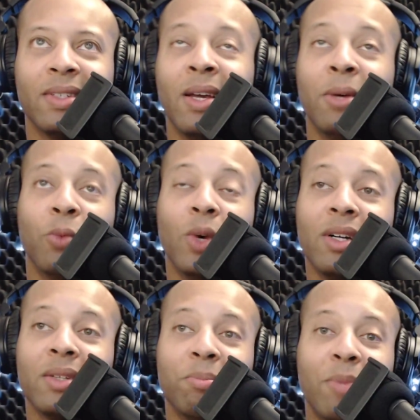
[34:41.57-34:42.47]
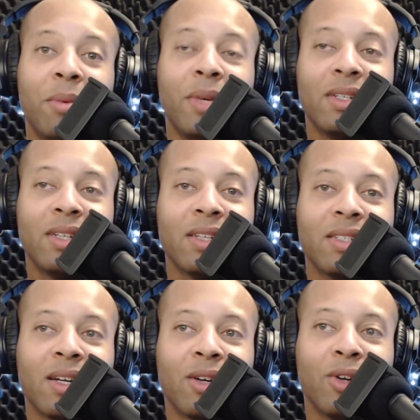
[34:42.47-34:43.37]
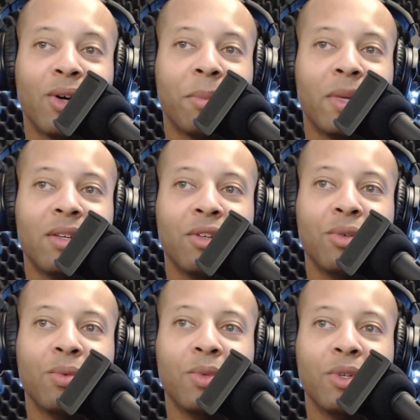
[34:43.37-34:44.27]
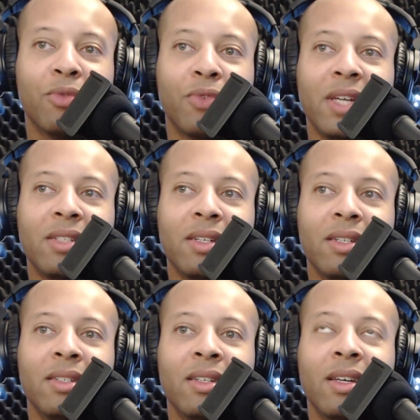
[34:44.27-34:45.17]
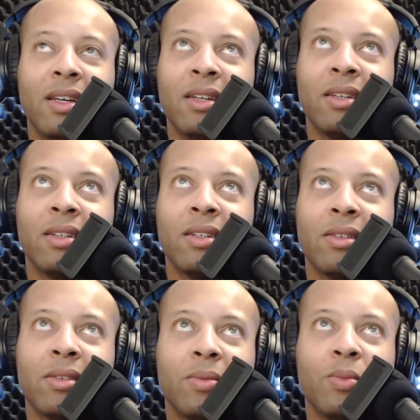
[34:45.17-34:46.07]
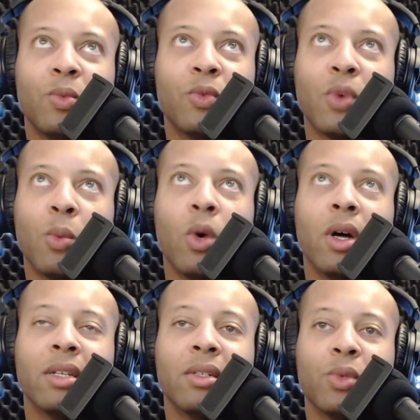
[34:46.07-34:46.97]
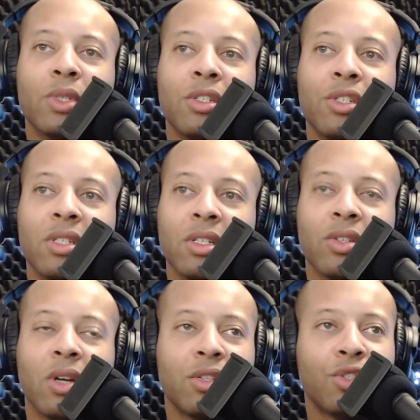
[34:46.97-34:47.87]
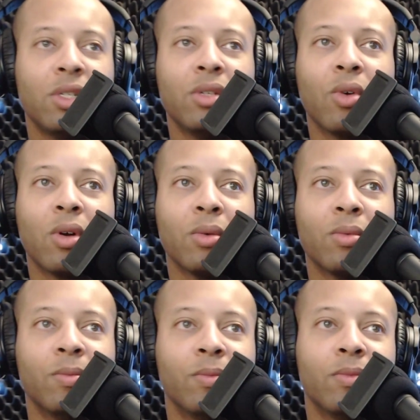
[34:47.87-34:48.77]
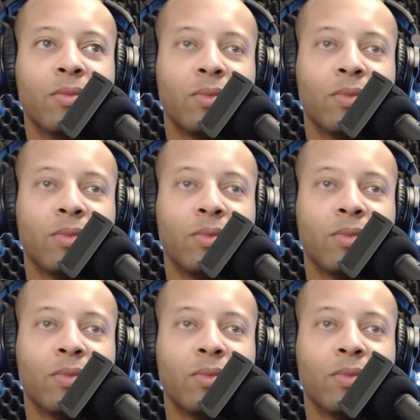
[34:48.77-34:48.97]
Well, maybe it does. I don't know. I mean, you fainted from what? Was it just exhaustion, or were you